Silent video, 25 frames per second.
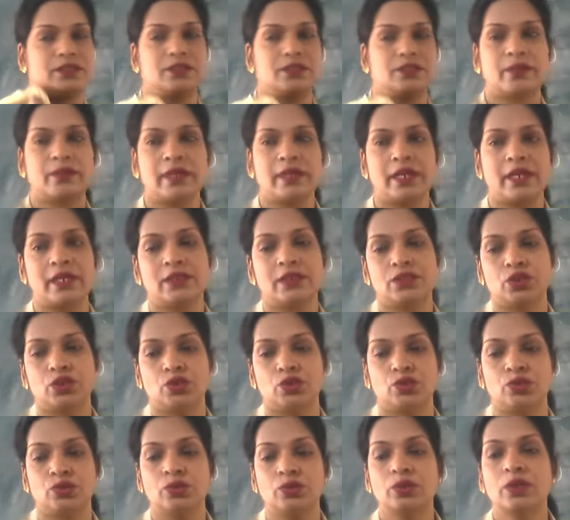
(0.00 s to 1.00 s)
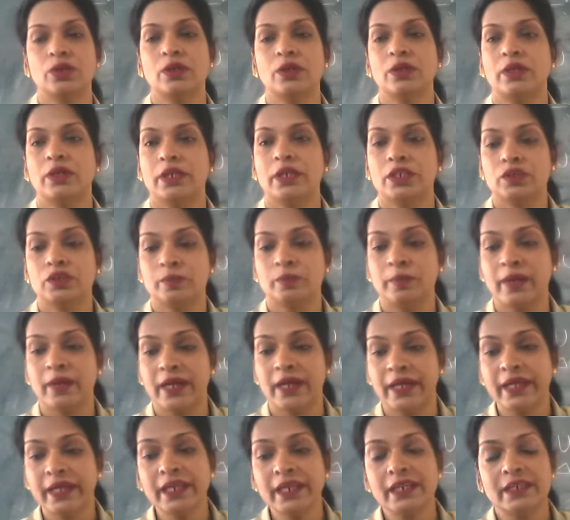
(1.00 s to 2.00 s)
you can show it
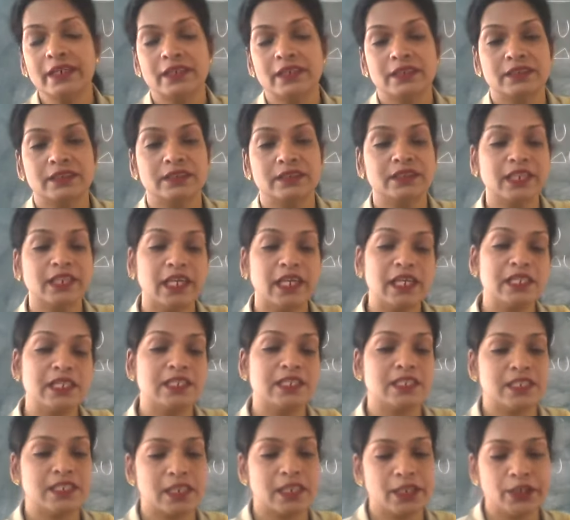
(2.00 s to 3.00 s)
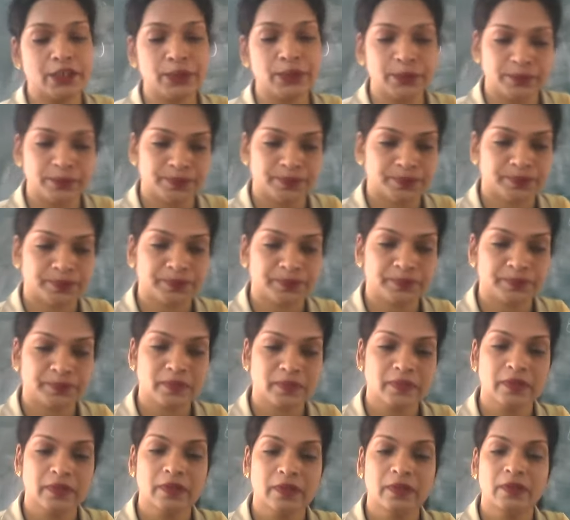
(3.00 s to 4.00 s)
by delta U.
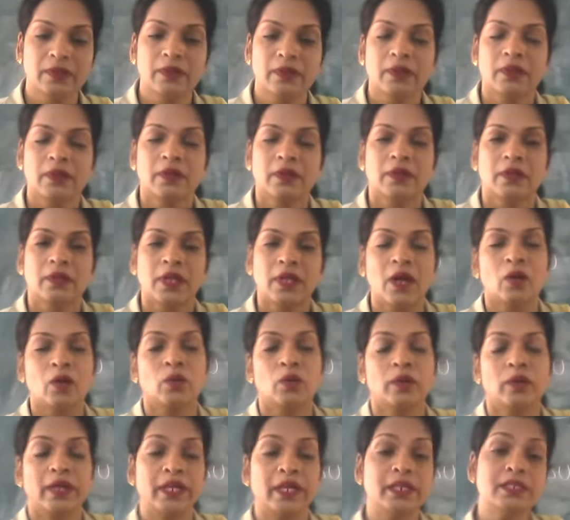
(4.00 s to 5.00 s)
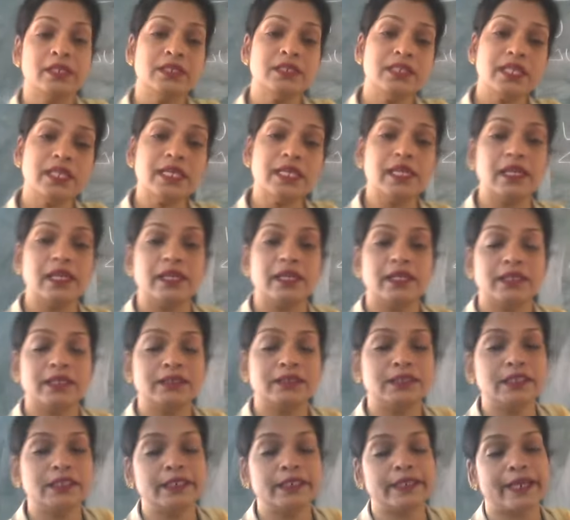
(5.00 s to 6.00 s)
Now, internal
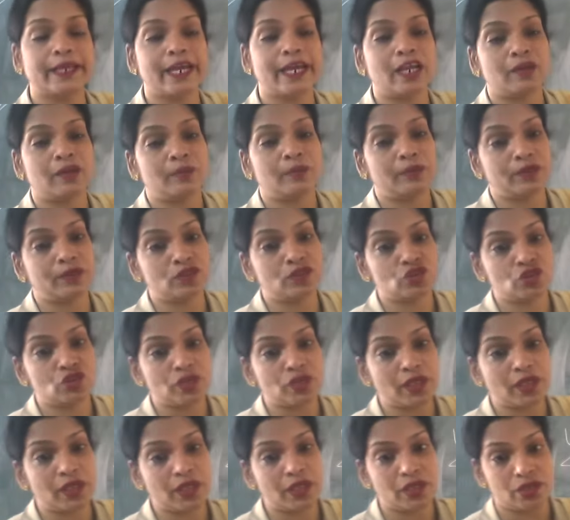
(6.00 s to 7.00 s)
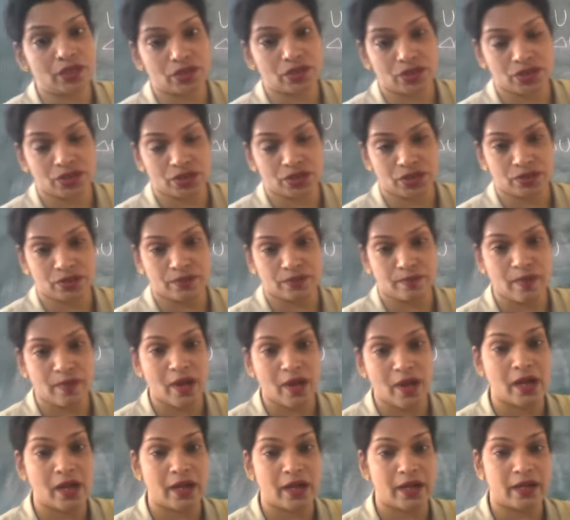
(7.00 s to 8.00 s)
energy can be changed
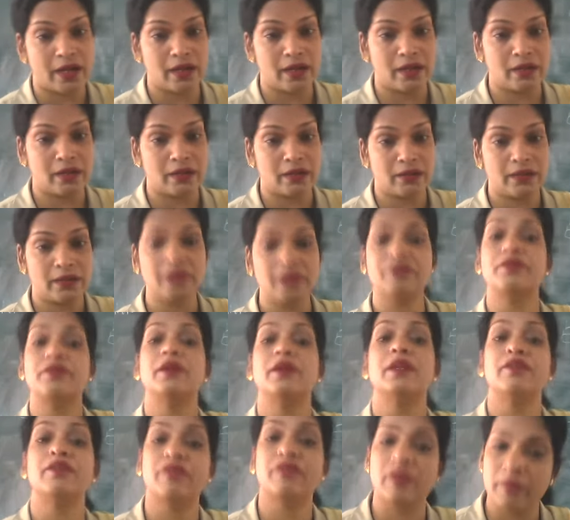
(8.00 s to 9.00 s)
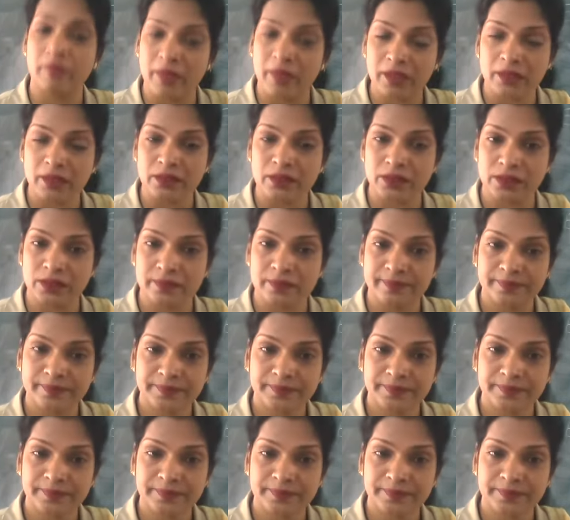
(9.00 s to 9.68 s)
by different methods.